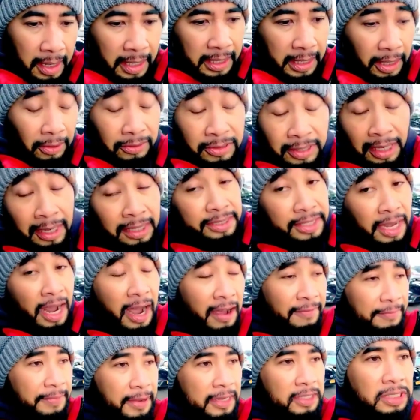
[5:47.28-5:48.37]
little
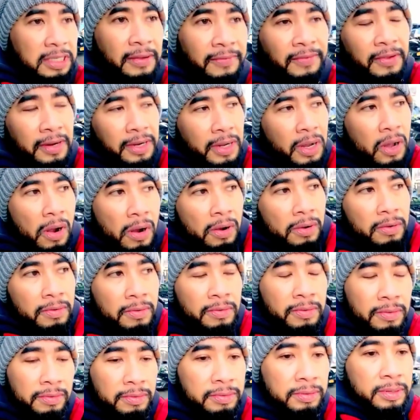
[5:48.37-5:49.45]
tough because if you didn't go
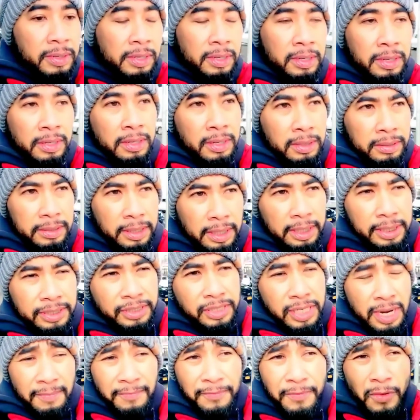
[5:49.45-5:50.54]
to the
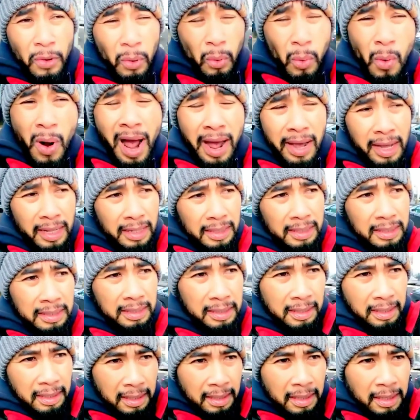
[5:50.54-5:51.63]
gym for a while,
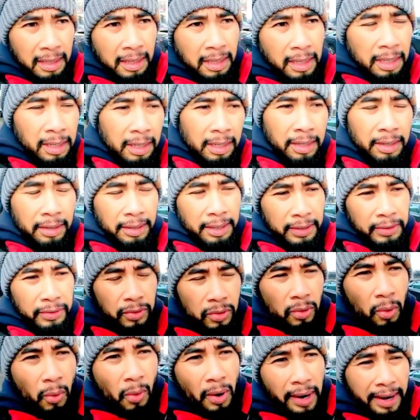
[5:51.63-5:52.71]
you didn't do
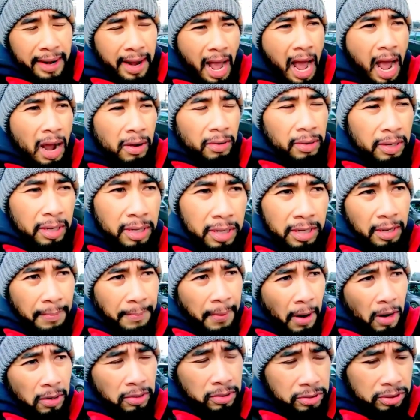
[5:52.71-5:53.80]
your workout, you
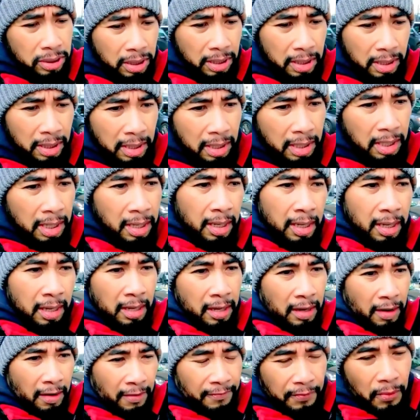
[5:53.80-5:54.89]
pose
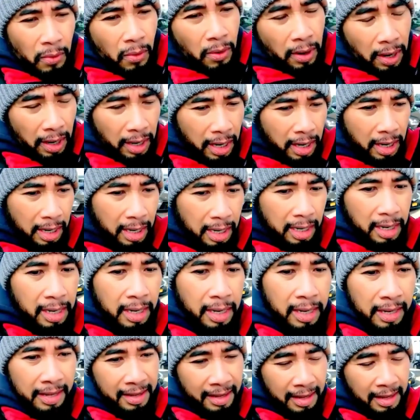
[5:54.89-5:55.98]
for,
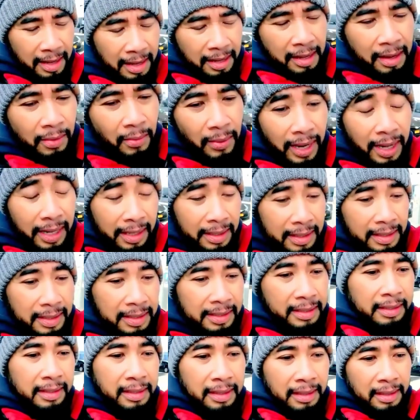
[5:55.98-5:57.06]
well,
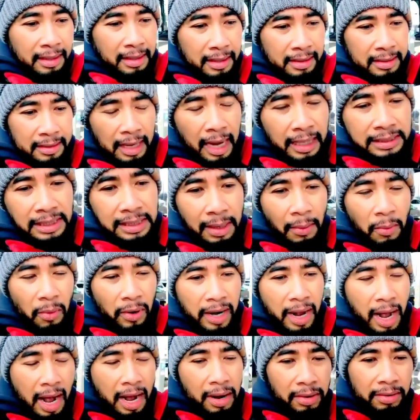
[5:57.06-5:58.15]
I stopped
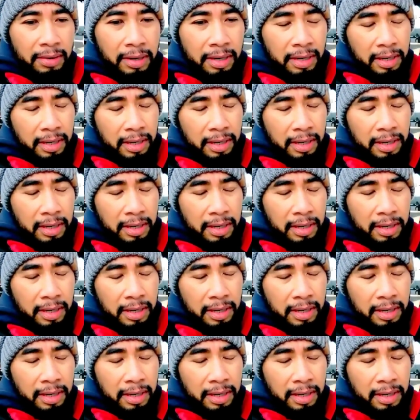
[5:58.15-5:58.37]
workout